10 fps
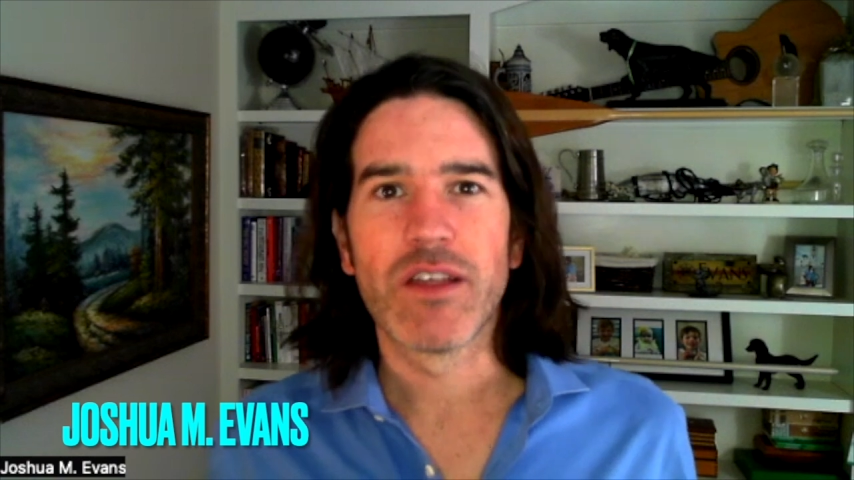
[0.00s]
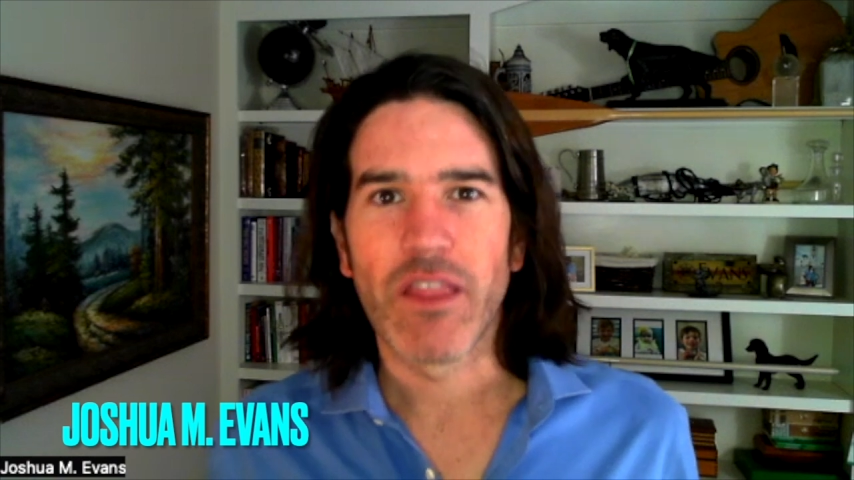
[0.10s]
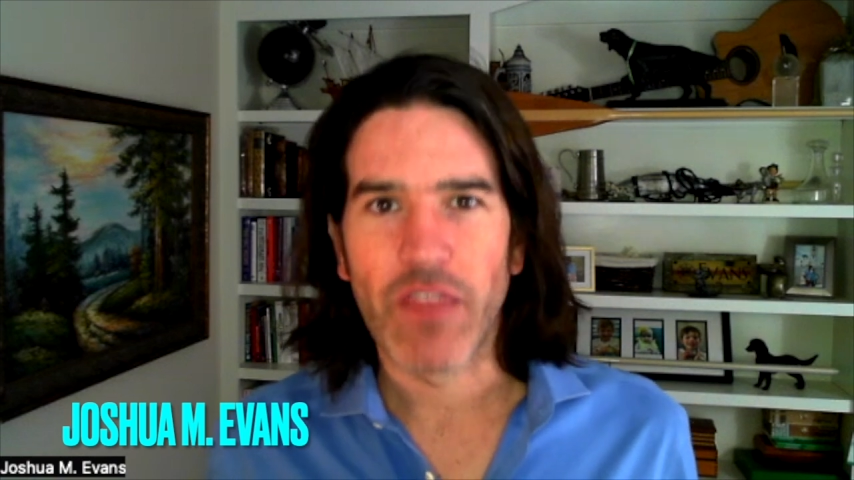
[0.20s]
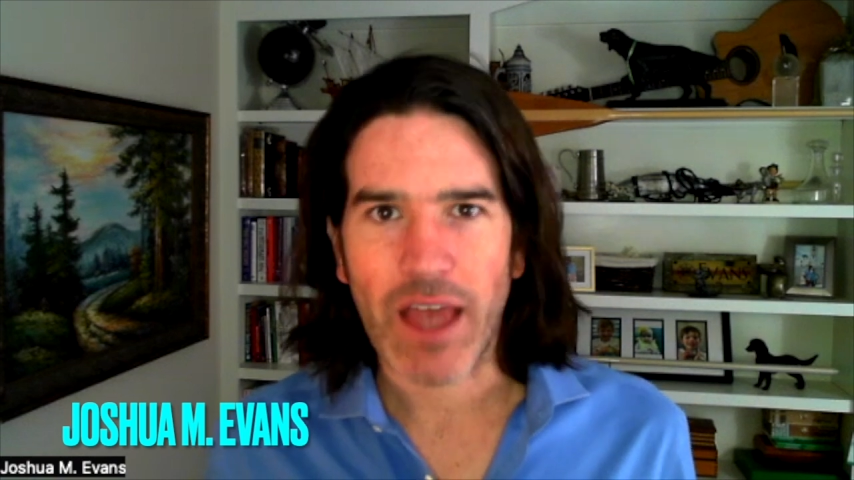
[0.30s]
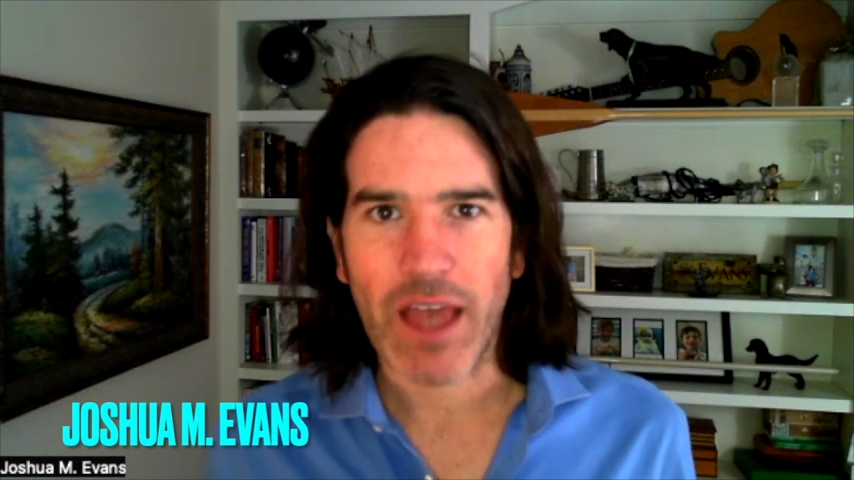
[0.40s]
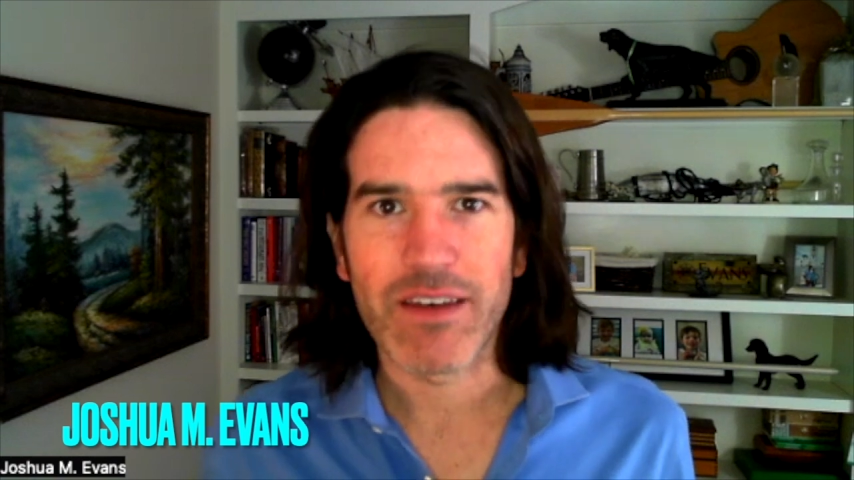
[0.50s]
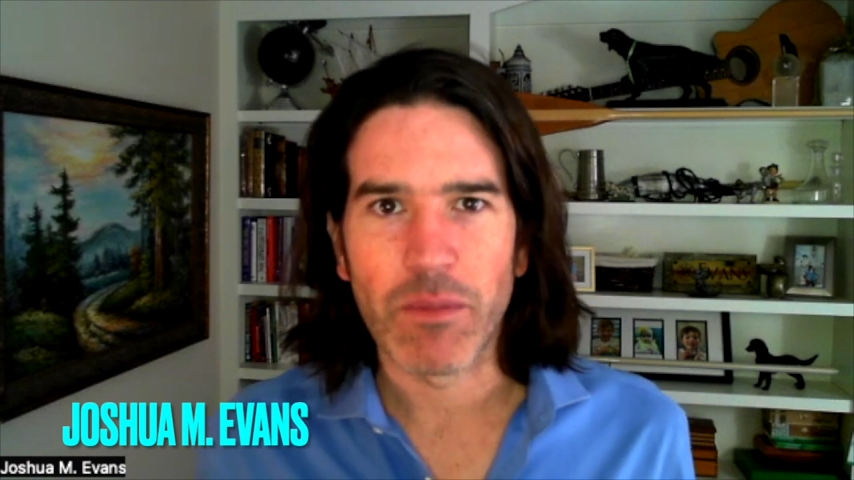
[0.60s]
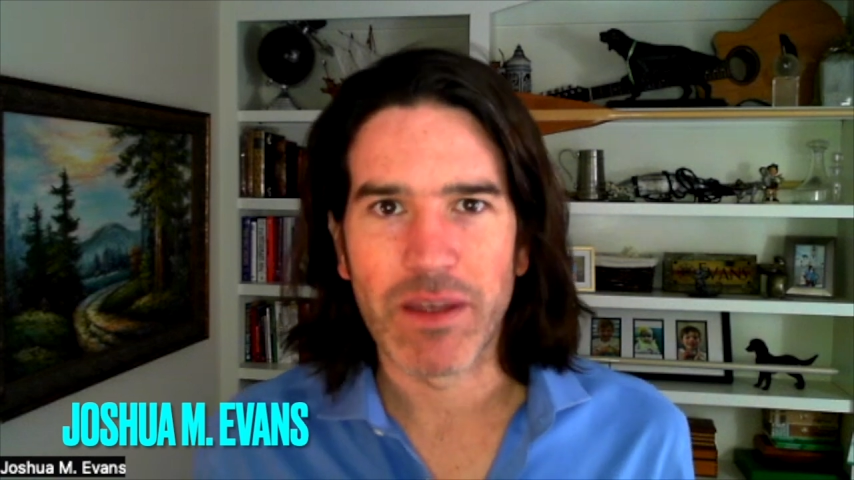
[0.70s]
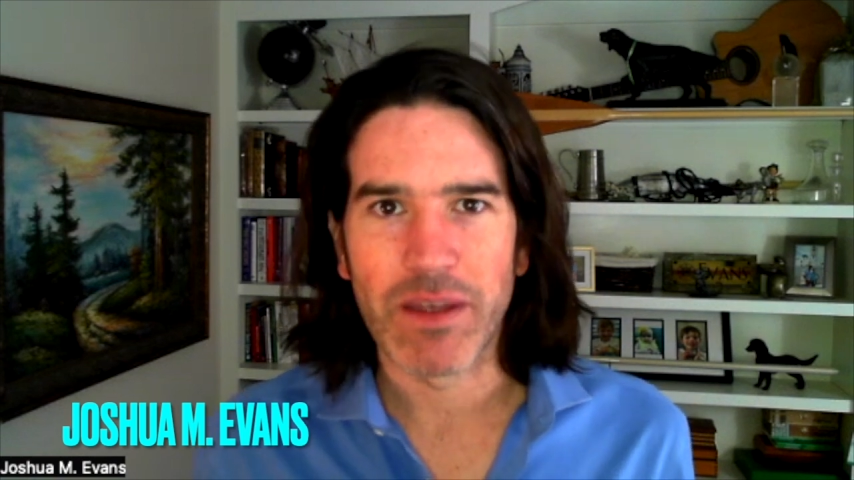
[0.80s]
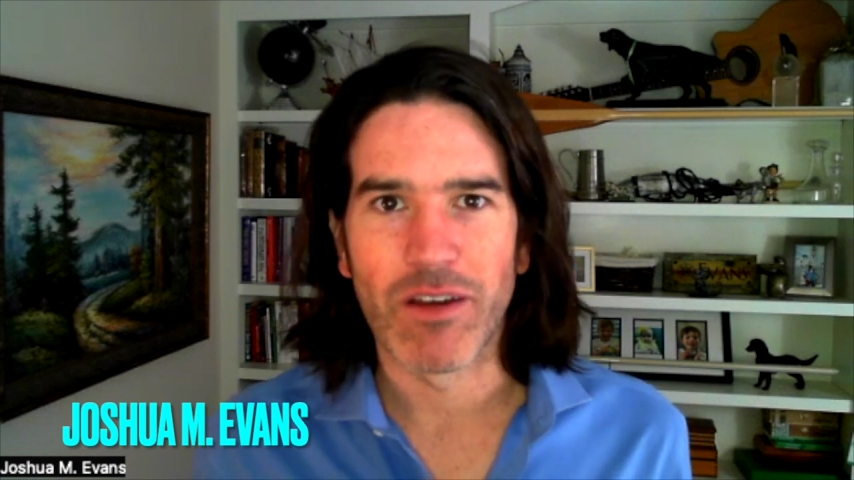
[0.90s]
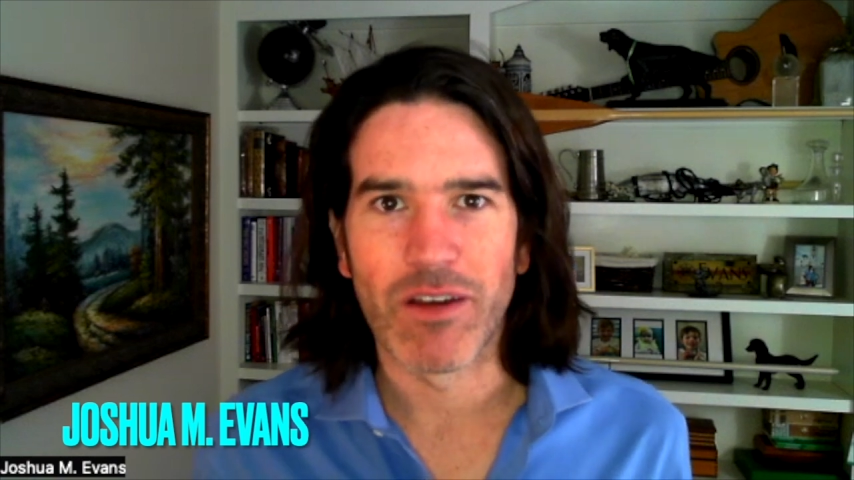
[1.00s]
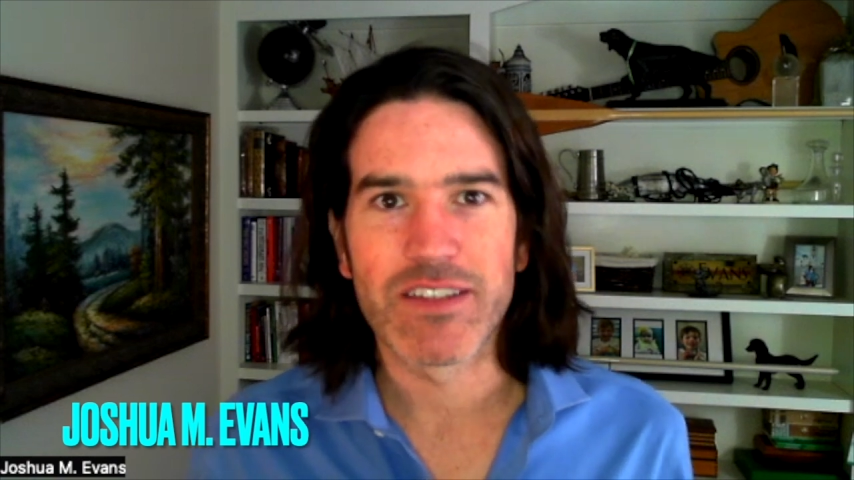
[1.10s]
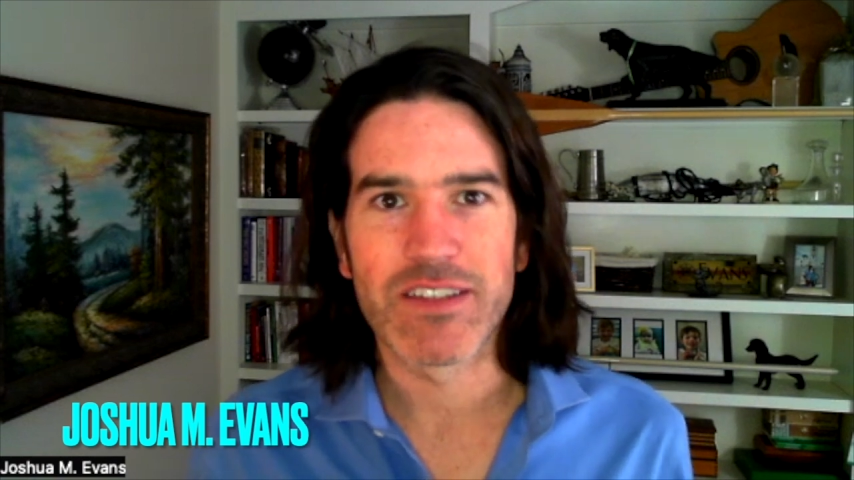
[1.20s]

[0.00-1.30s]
that depend on us,